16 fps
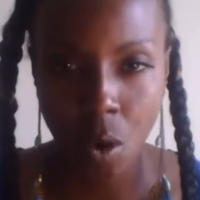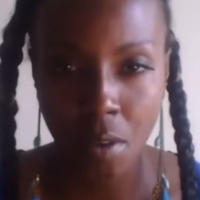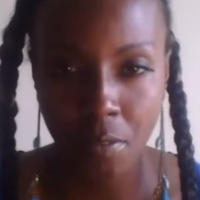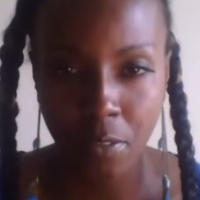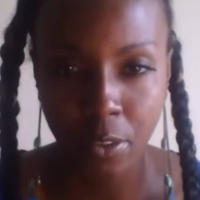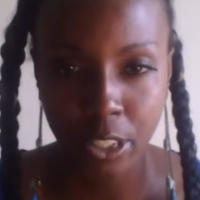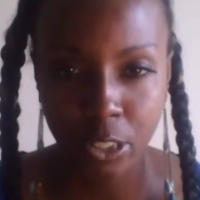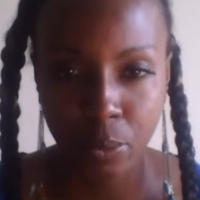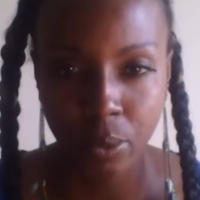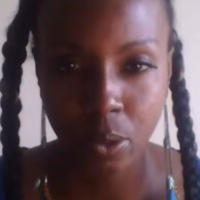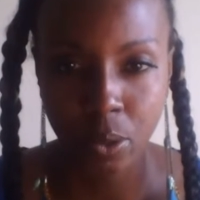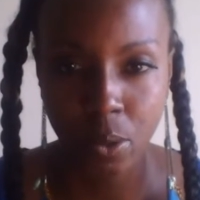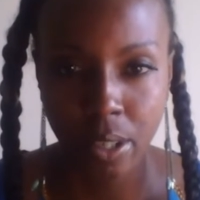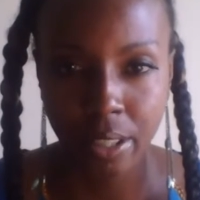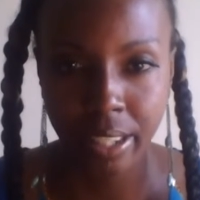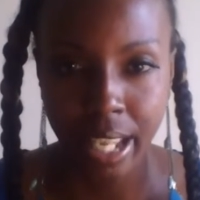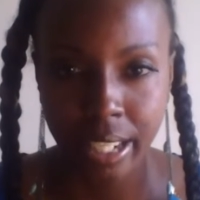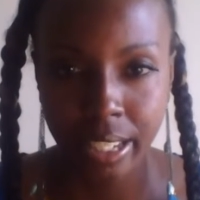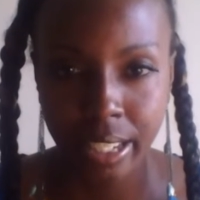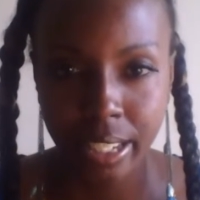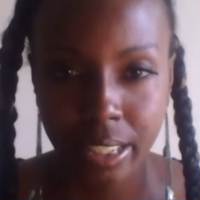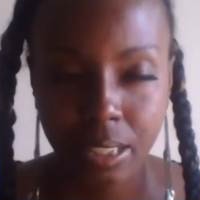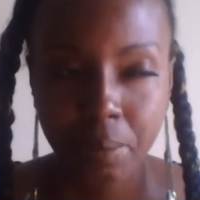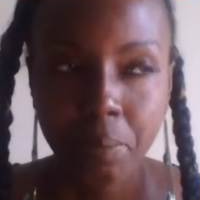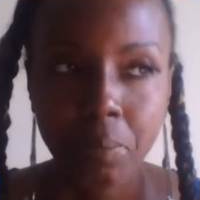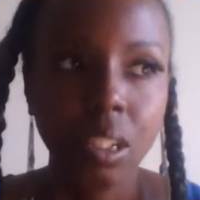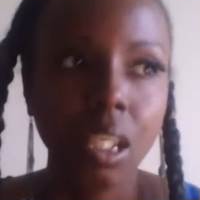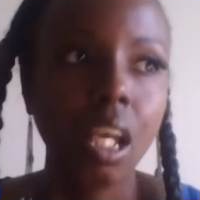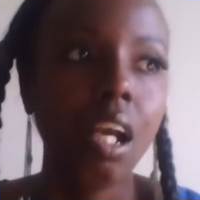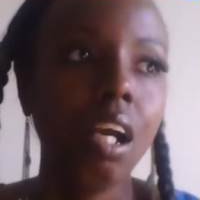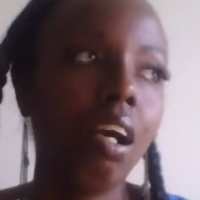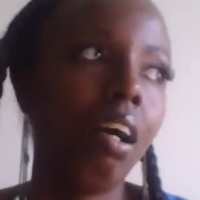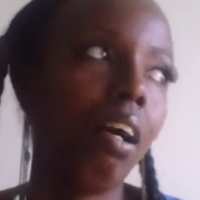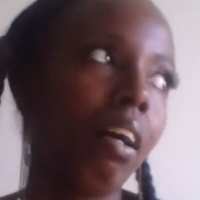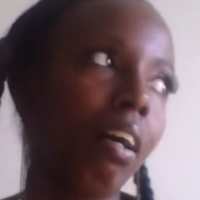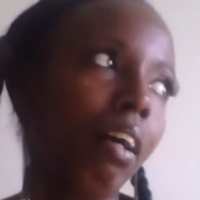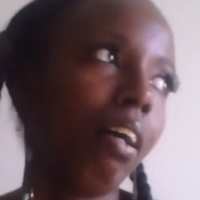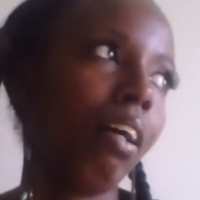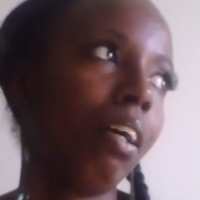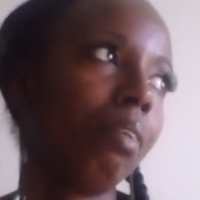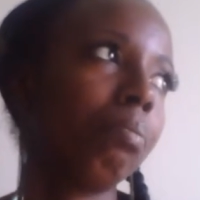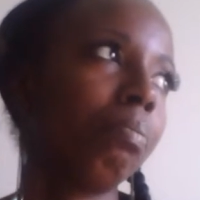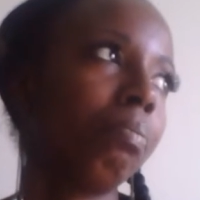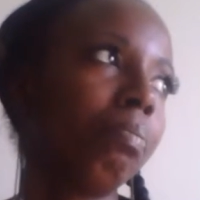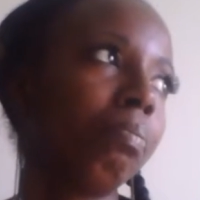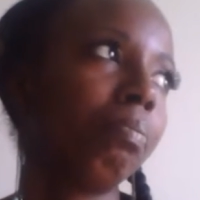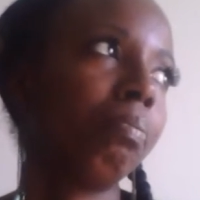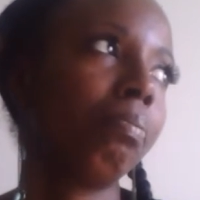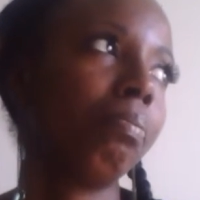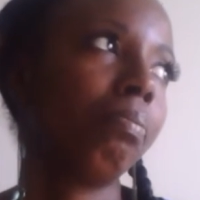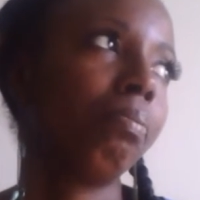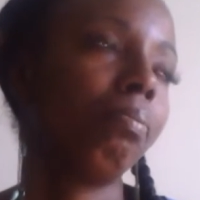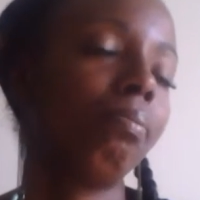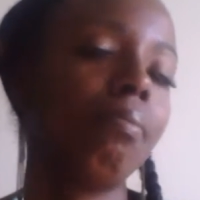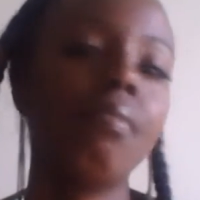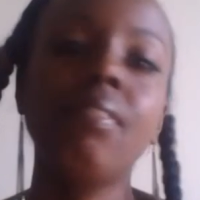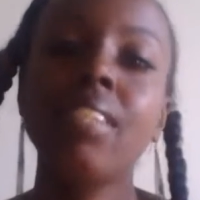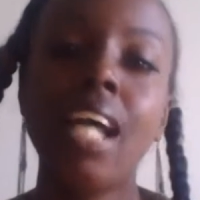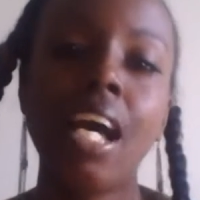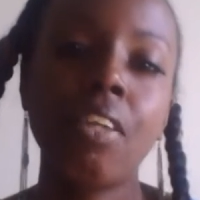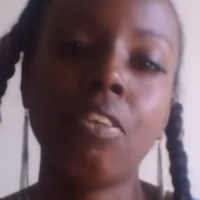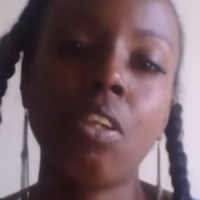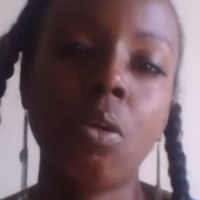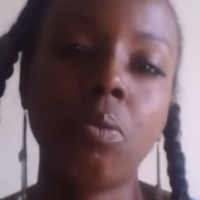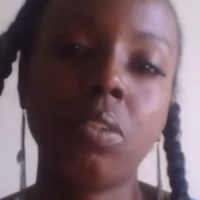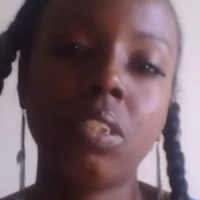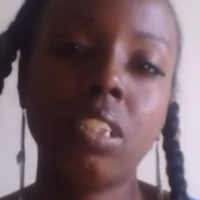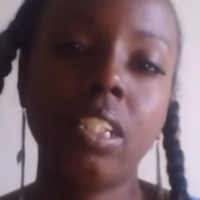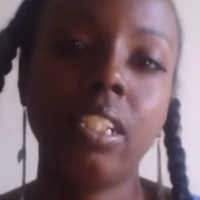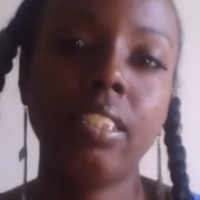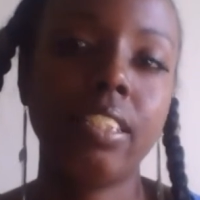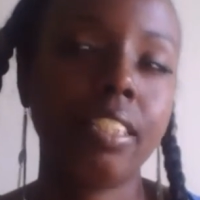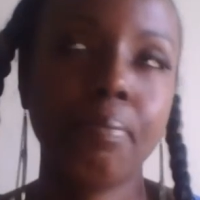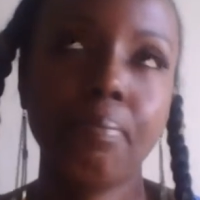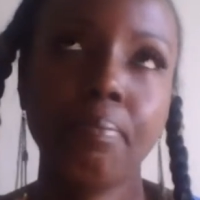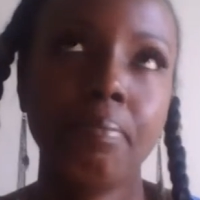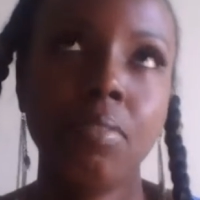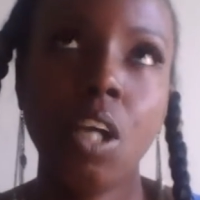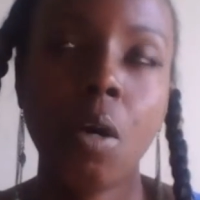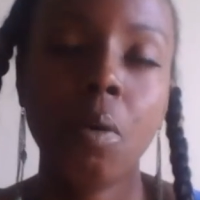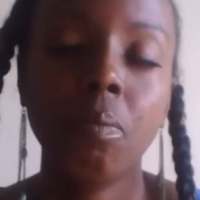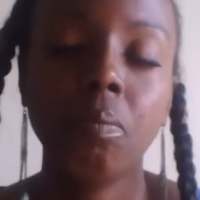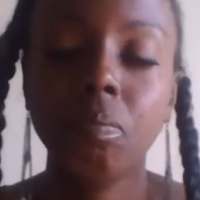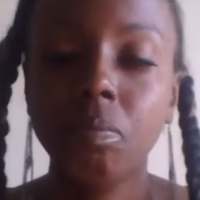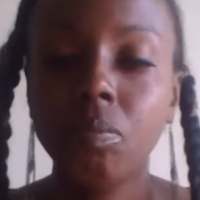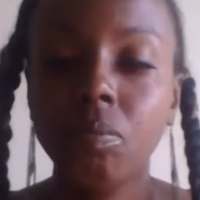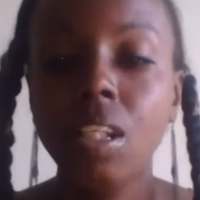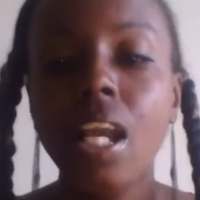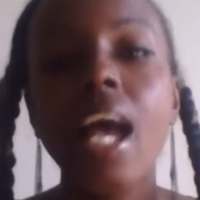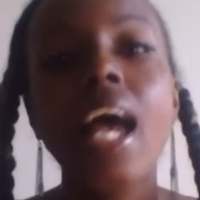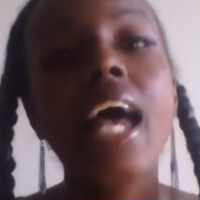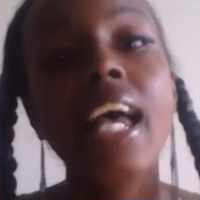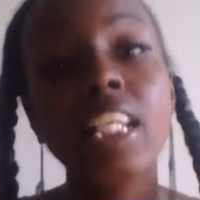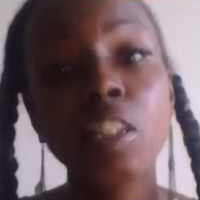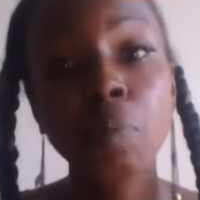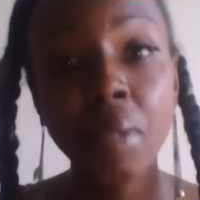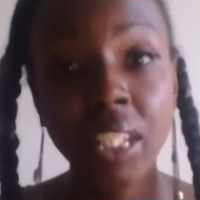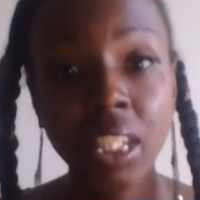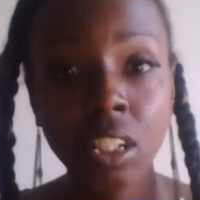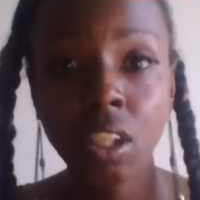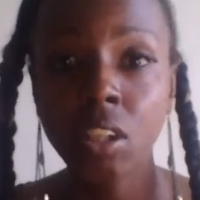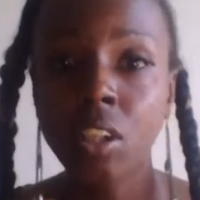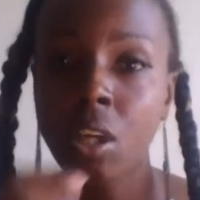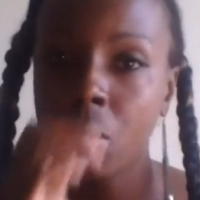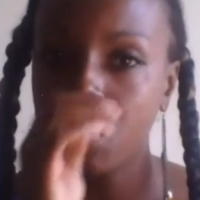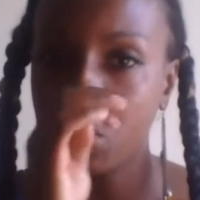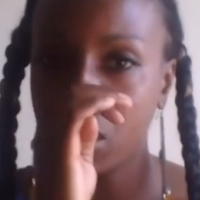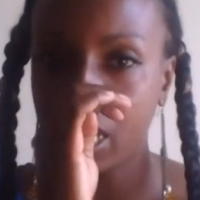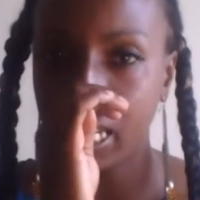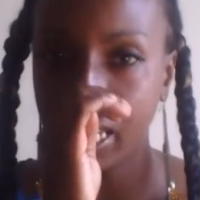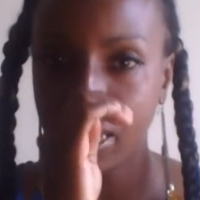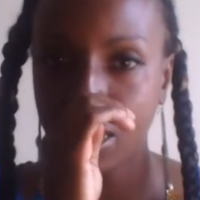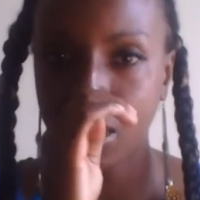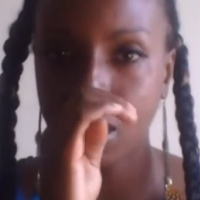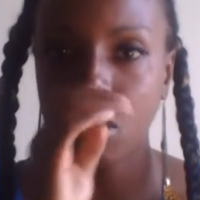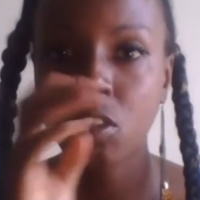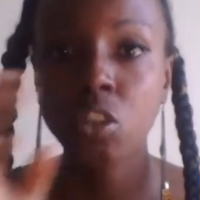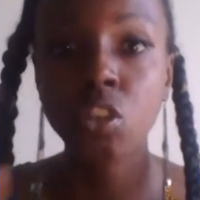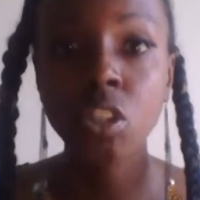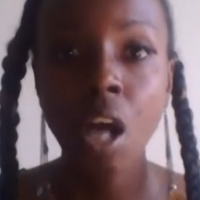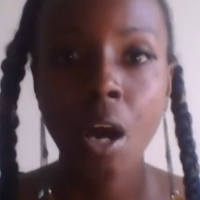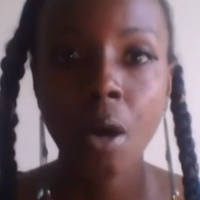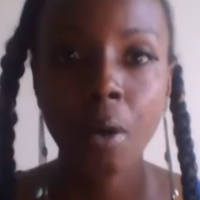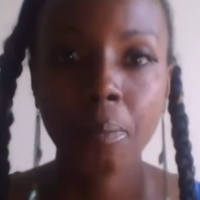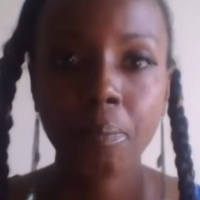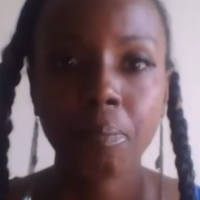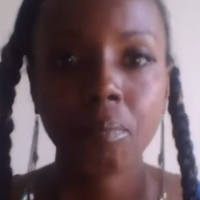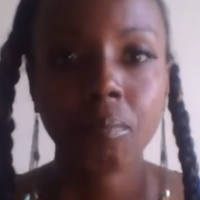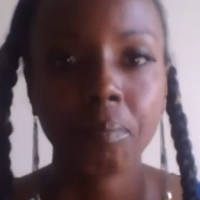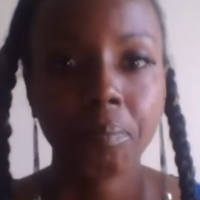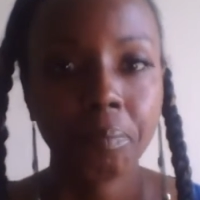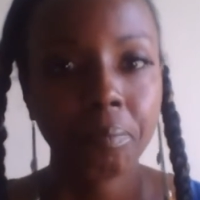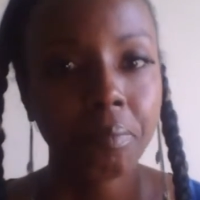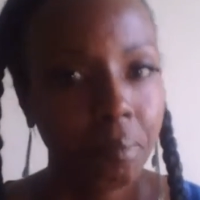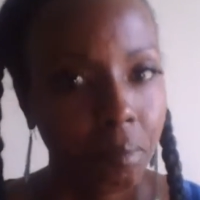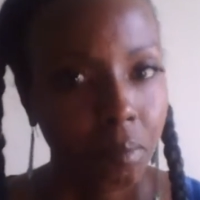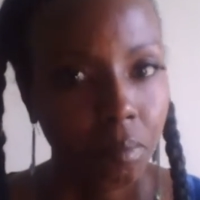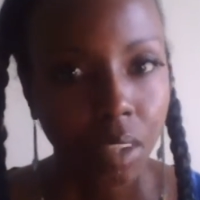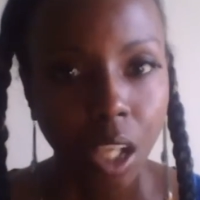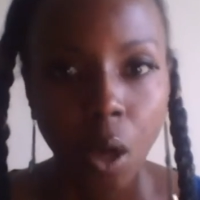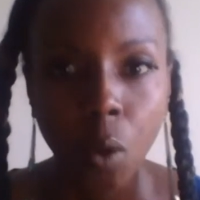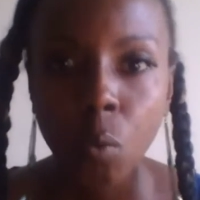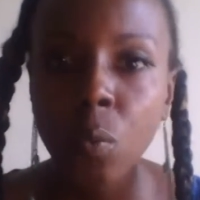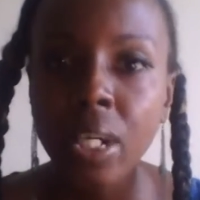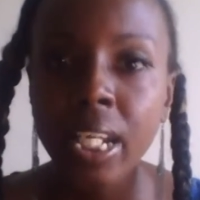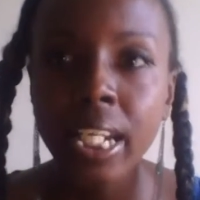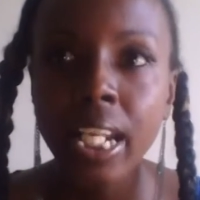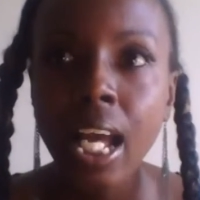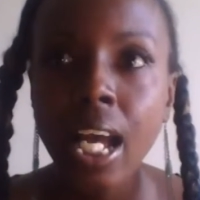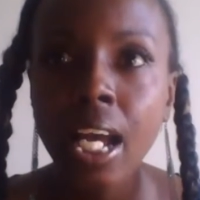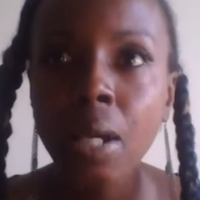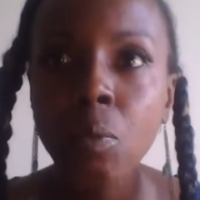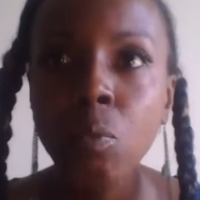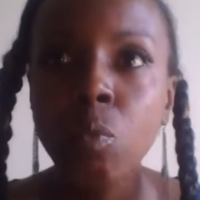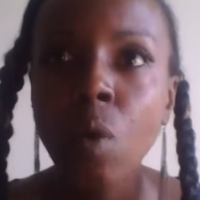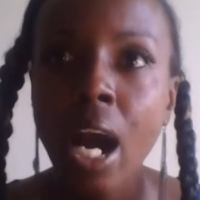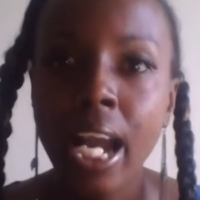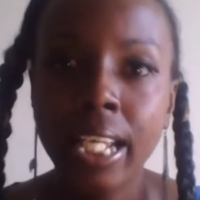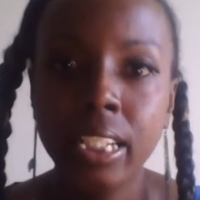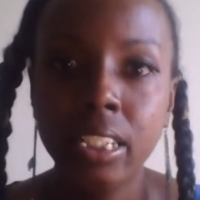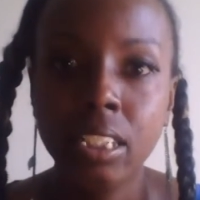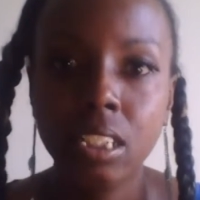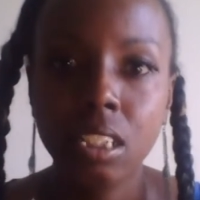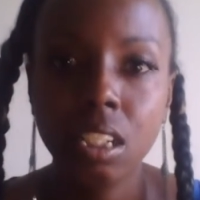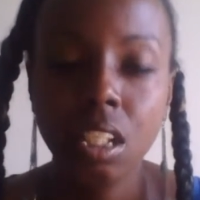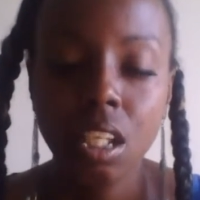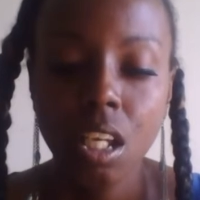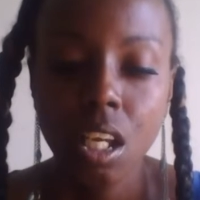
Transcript: On voice record, that is. Not those scenes, no. And speaking on those scenes, So when I write